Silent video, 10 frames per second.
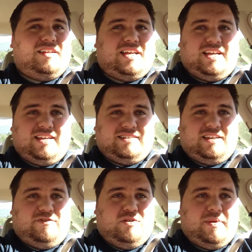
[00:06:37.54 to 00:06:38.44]
is
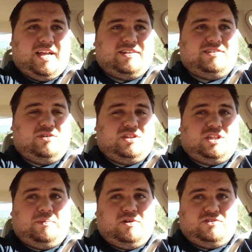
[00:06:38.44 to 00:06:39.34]
if you make it so that
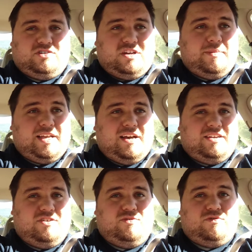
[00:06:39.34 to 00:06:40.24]
the person coming
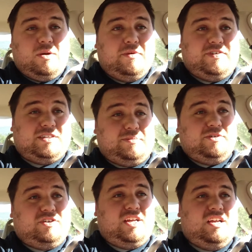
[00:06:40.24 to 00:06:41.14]
at you from
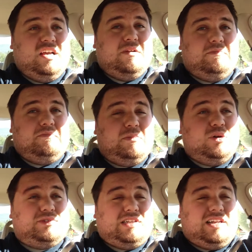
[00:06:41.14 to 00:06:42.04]
invisibility
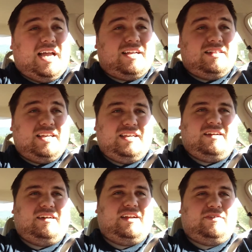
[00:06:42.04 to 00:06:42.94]
most likely
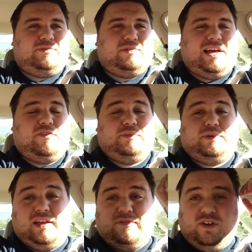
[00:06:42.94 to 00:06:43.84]
on a level
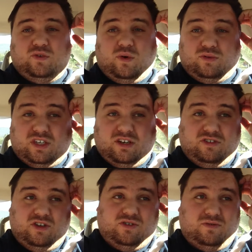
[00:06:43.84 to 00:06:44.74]
playing field won't
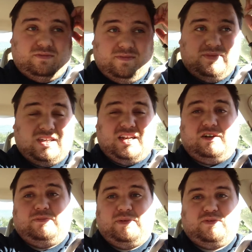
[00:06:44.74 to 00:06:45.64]
kill you,
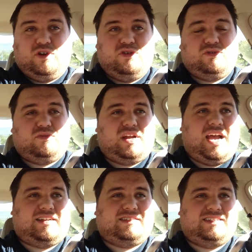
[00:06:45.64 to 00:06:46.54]
before you can
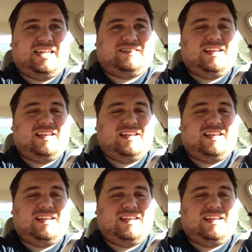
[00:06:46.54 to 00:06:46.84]
react. Because